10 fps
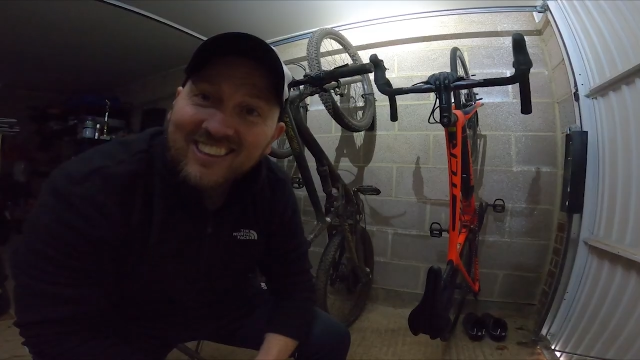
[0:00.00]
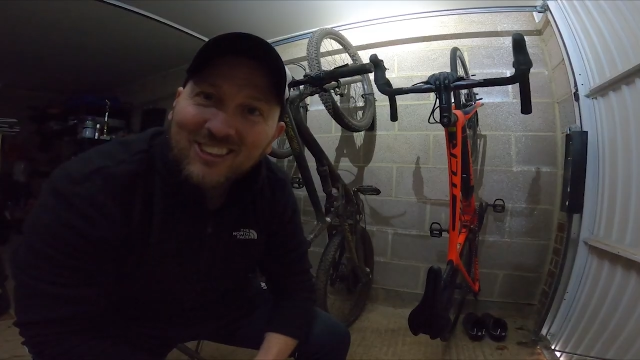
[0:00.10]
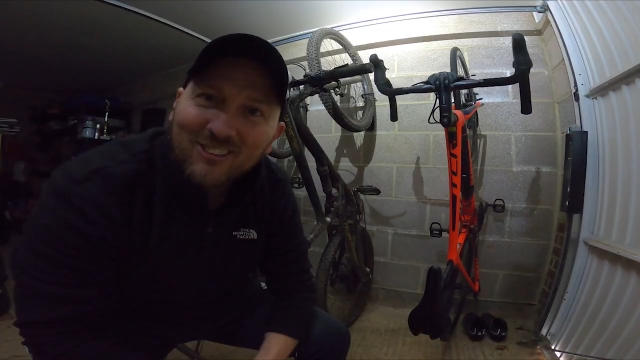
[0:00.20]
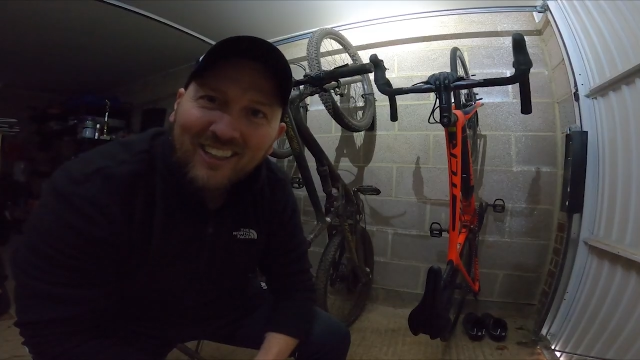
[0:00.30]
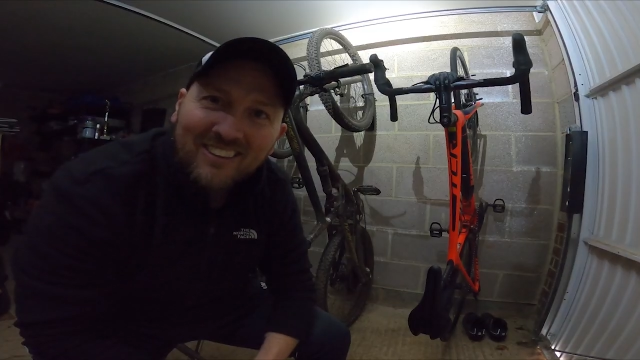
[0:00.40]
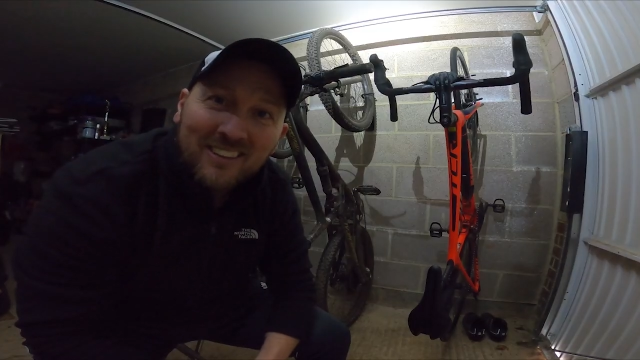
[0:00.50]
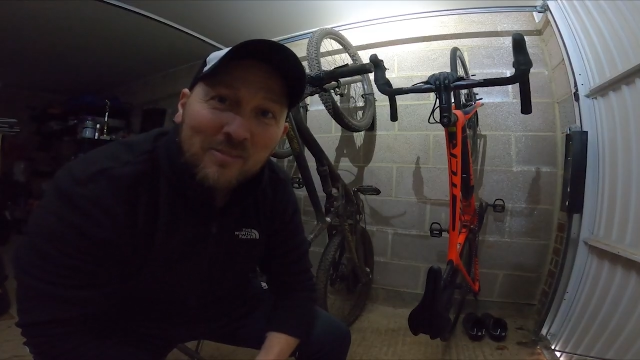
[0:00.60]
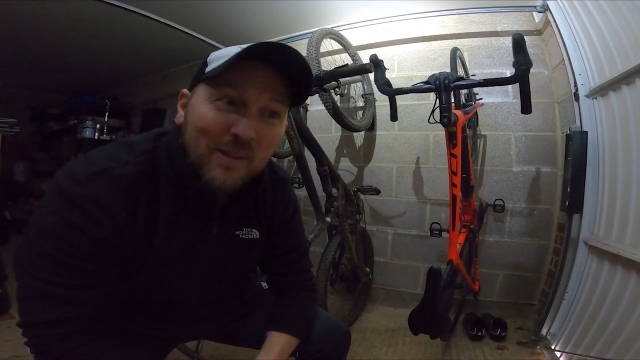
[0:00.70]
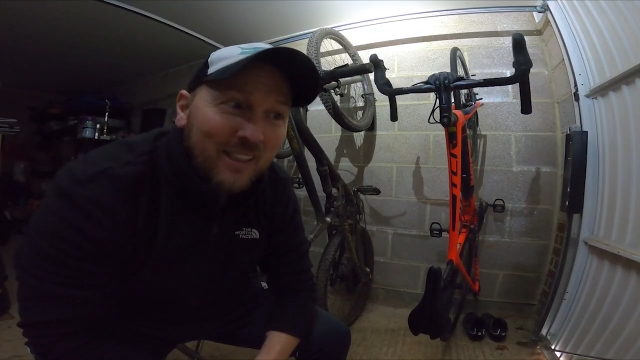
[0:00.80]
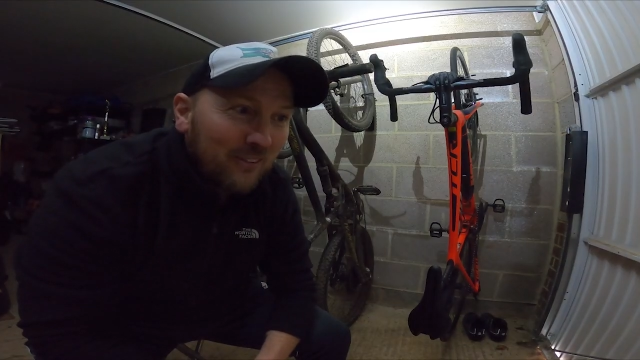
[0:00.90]
Just to add to the
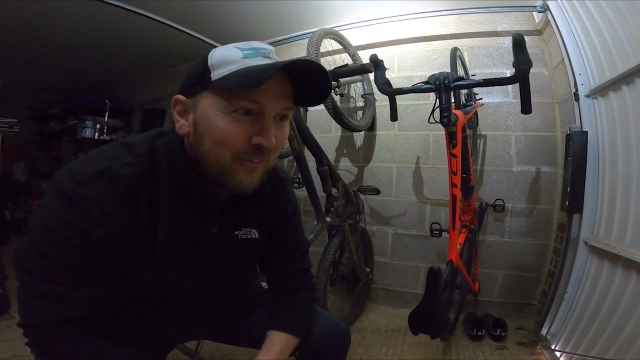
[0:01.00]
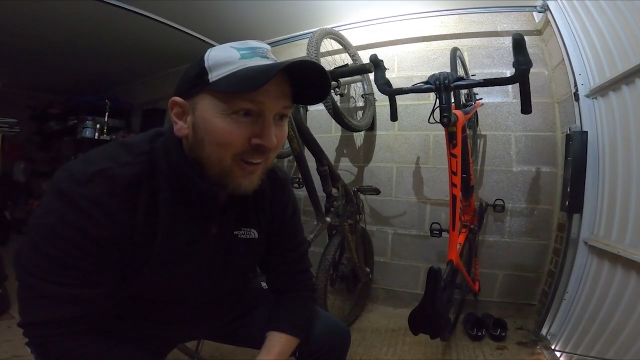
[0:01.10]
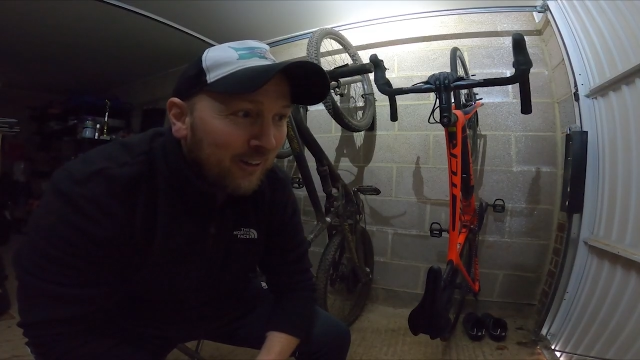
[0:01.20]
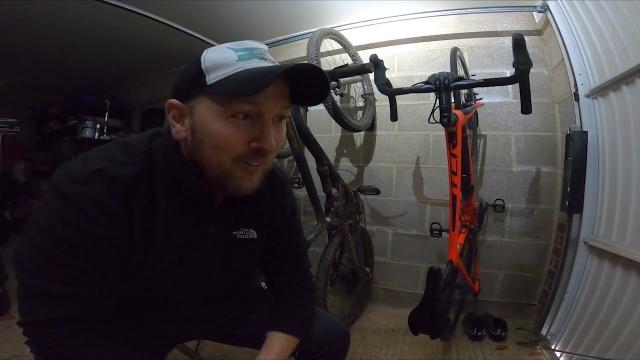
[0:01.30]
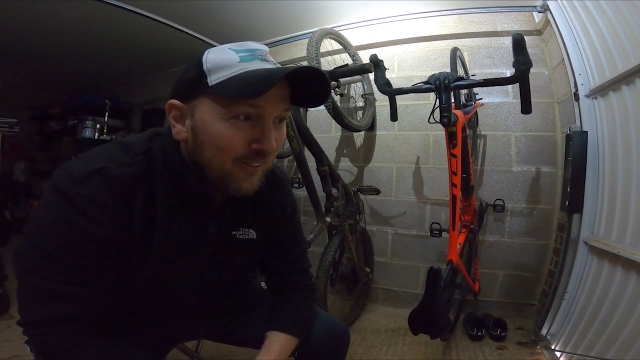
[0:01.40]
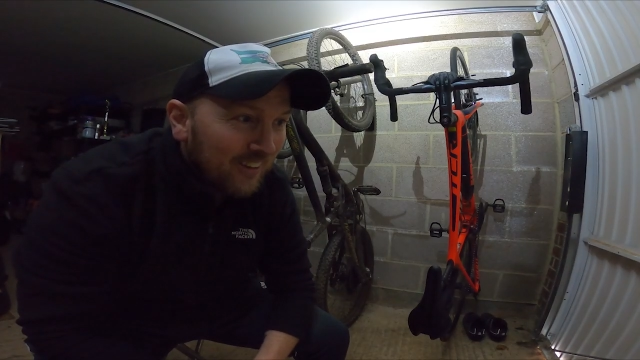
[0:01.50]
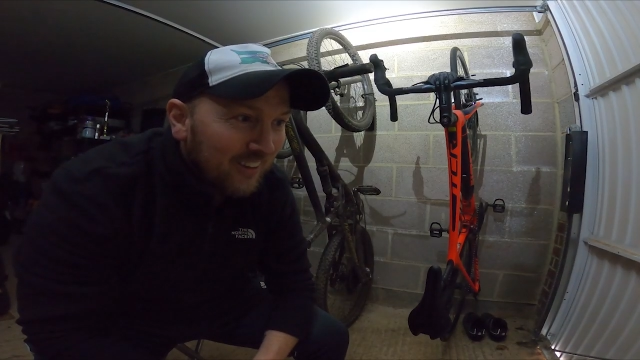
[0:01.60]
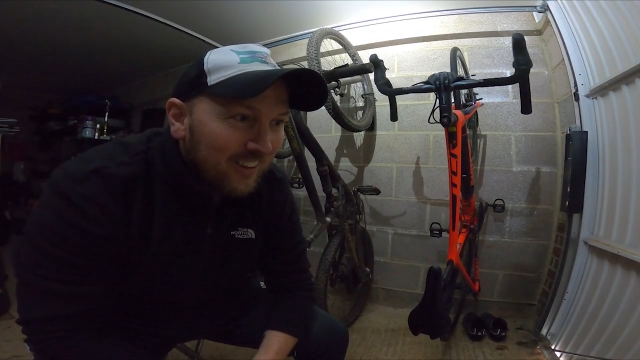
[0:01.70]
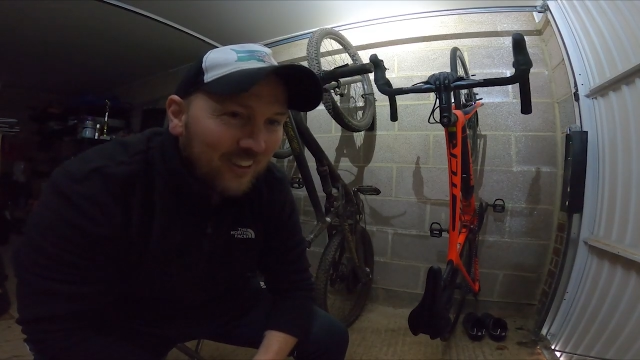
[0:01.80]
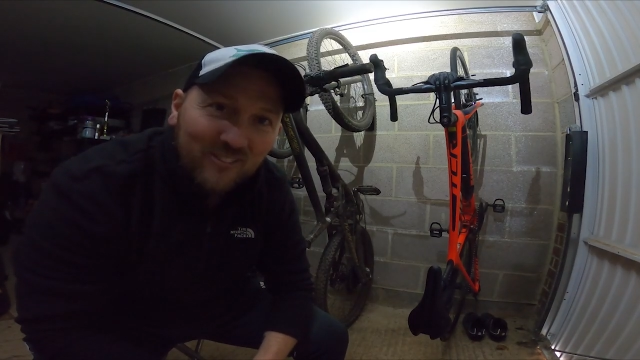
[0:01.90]
biggest fail
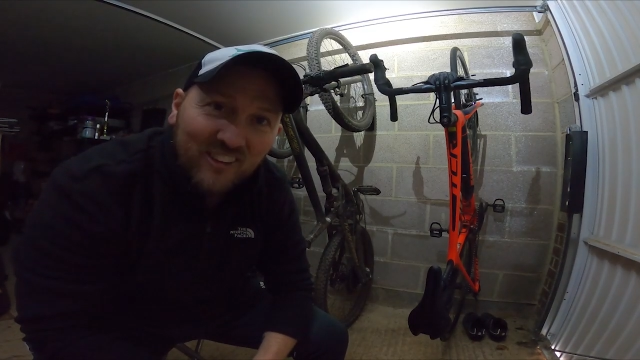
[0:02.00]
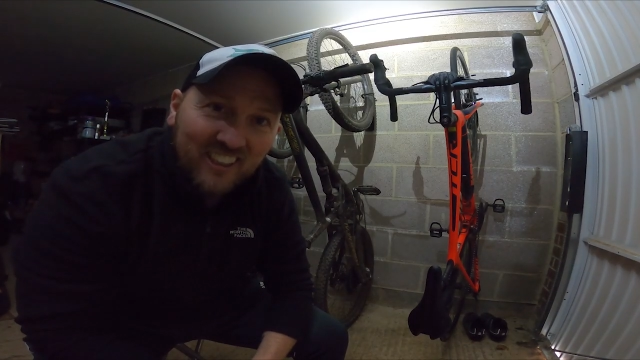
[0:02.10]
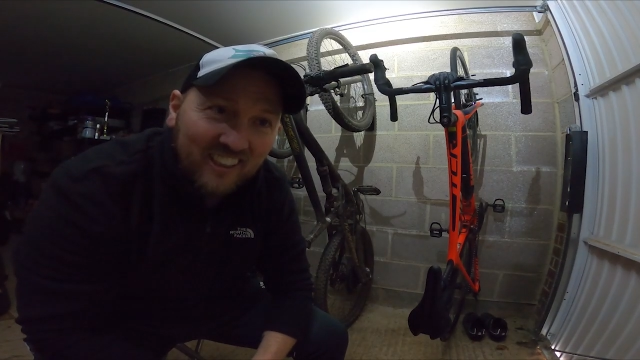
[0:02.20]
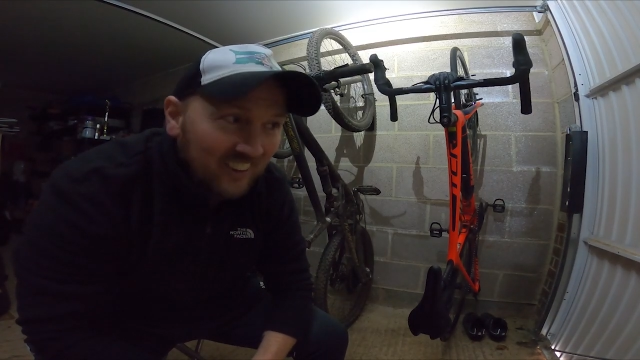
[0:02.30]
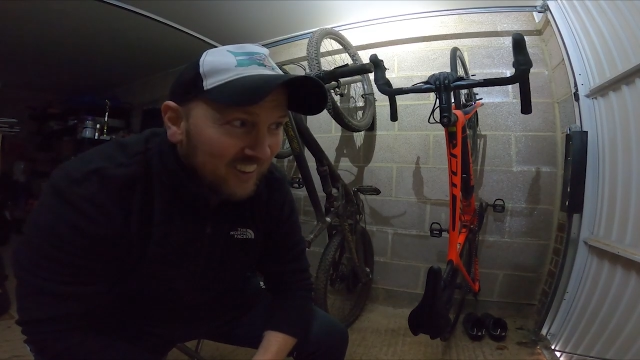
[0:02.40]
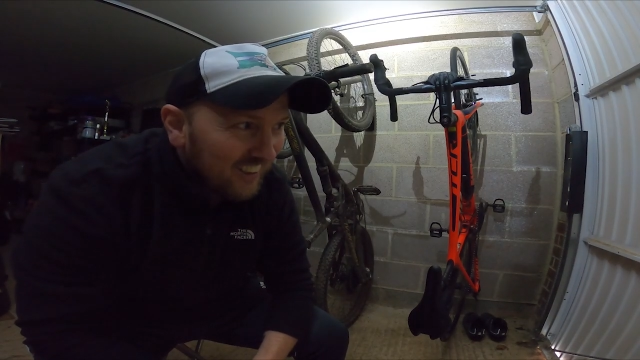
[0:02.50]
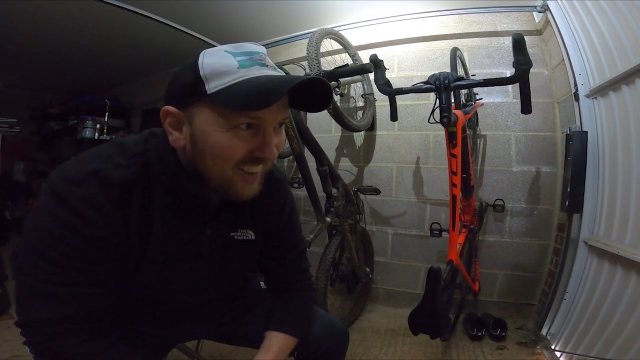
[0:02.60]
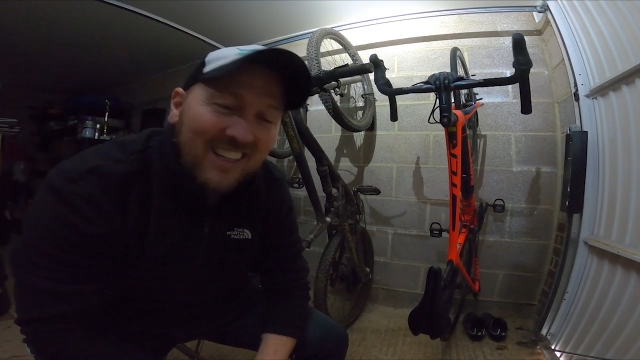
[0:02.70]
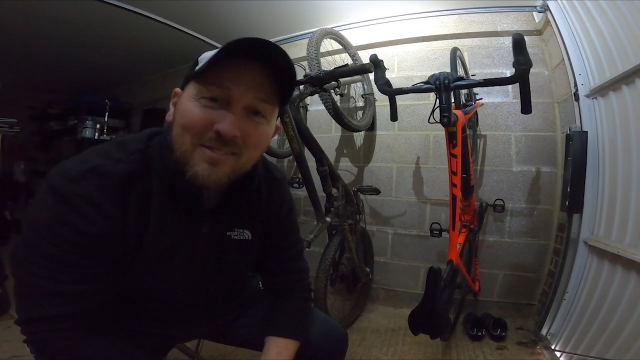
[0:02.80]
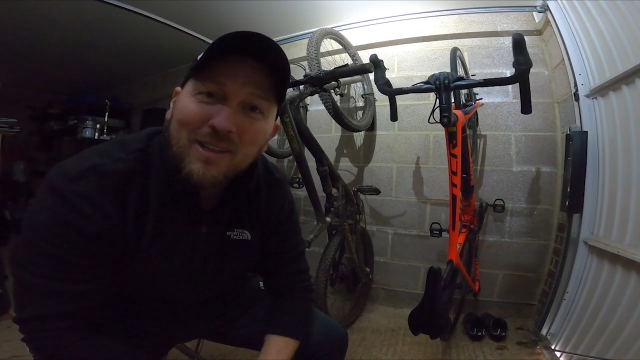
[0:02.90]
of the year.
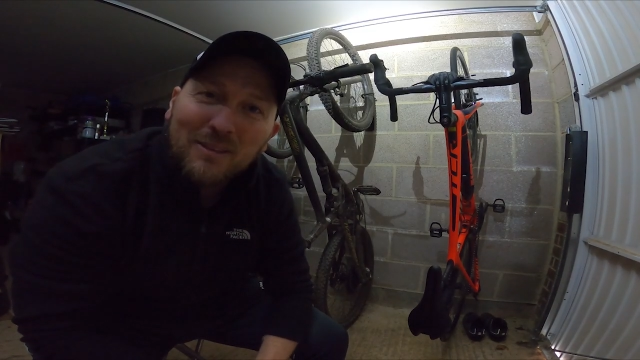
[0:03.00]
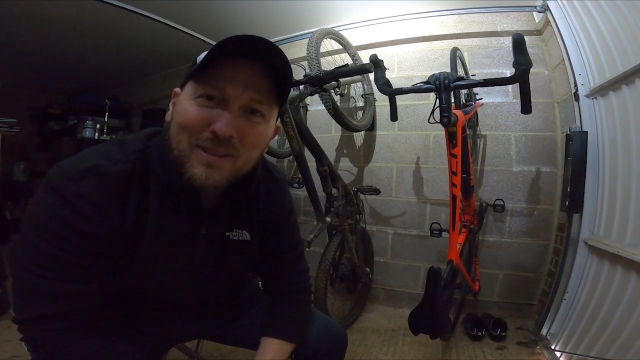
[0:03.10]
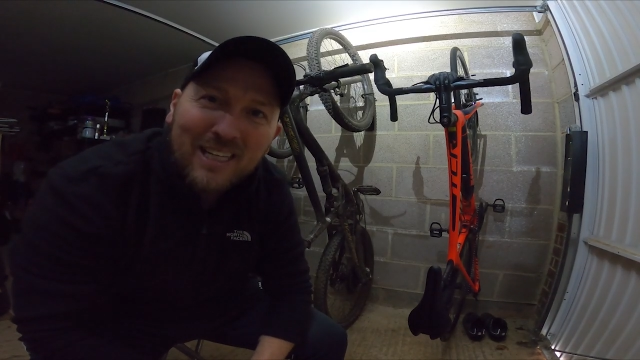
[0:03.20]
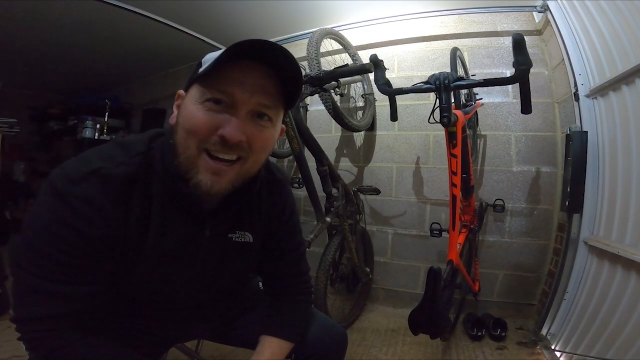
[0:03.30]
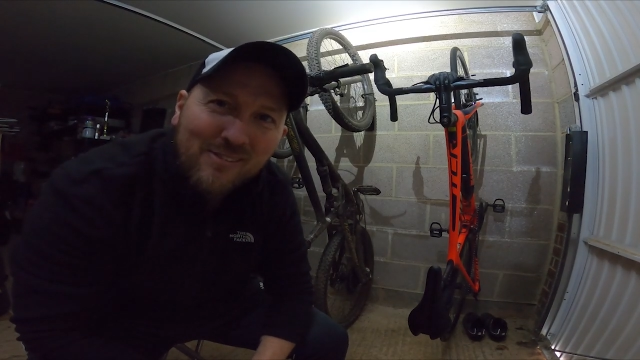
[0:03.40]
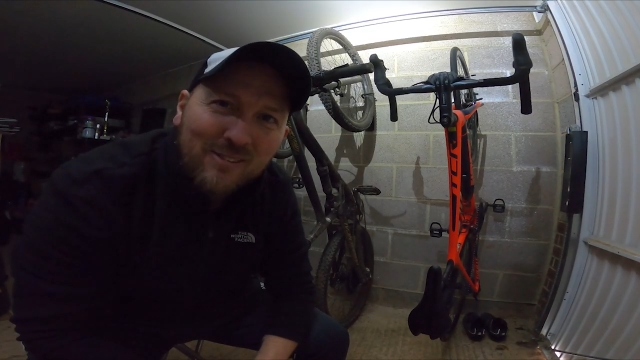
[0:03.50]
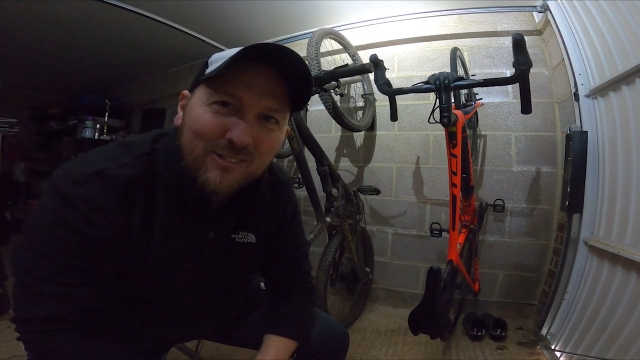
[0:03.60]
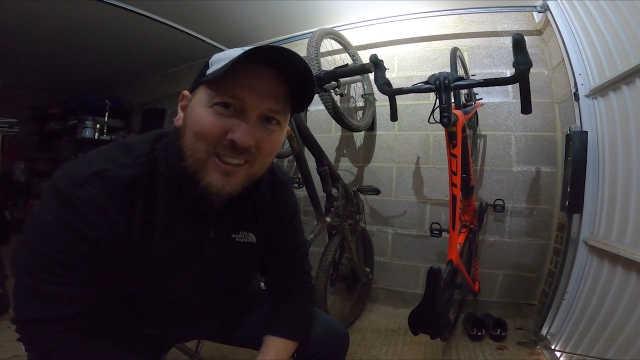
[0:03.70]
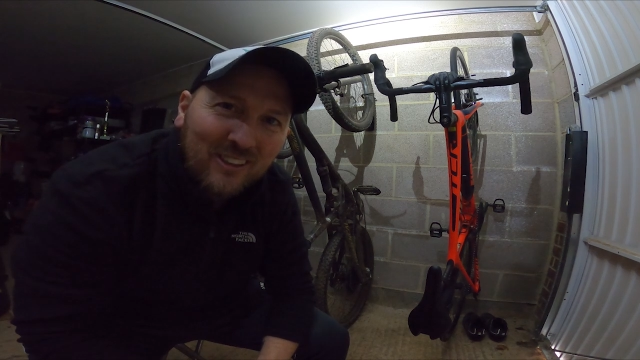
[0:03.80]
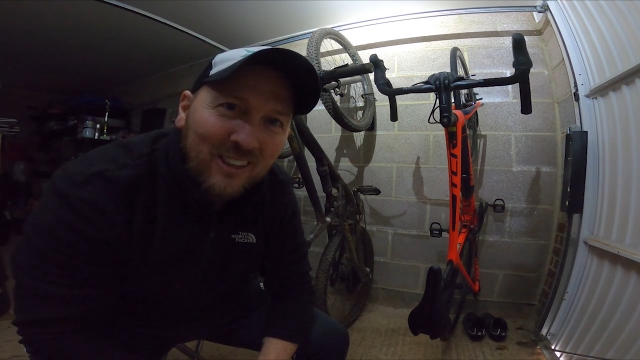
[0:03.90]
Makes me laugh
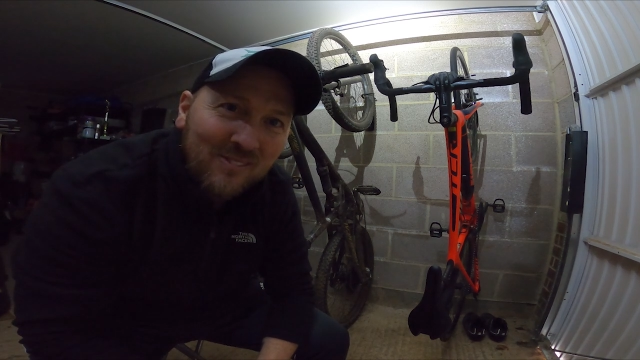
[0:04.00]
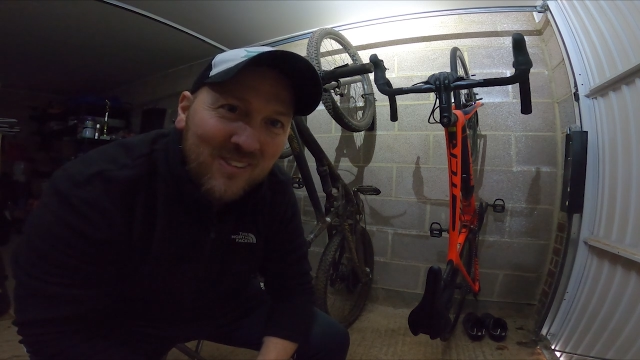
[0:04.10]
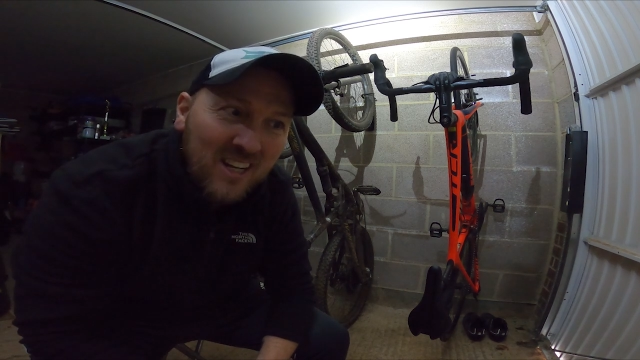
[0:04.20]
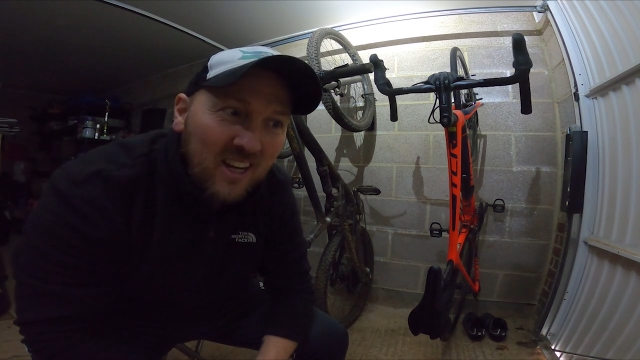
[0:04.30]
every time.